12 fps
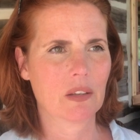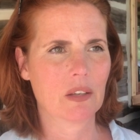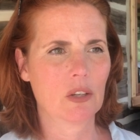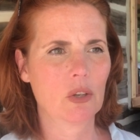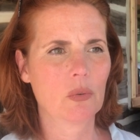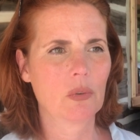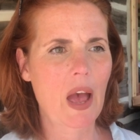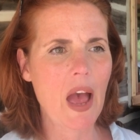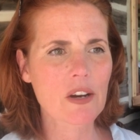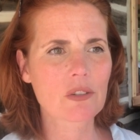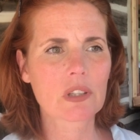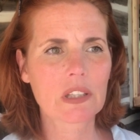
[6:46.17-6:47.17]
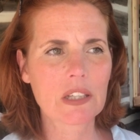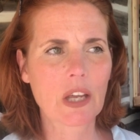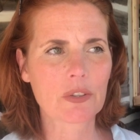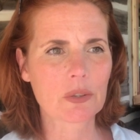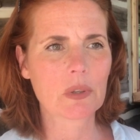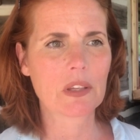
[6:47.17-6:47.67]
You know, actually
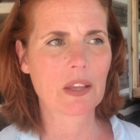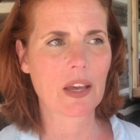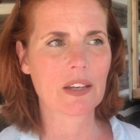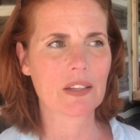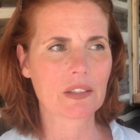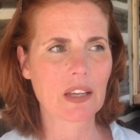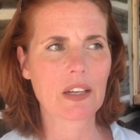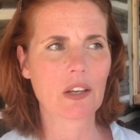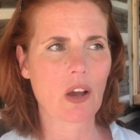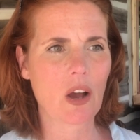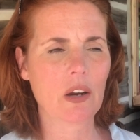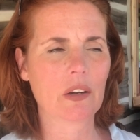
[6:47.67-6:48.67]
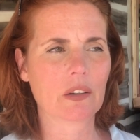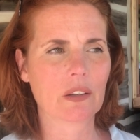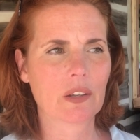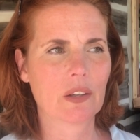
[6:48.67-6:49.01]
not doing that is kind of hard.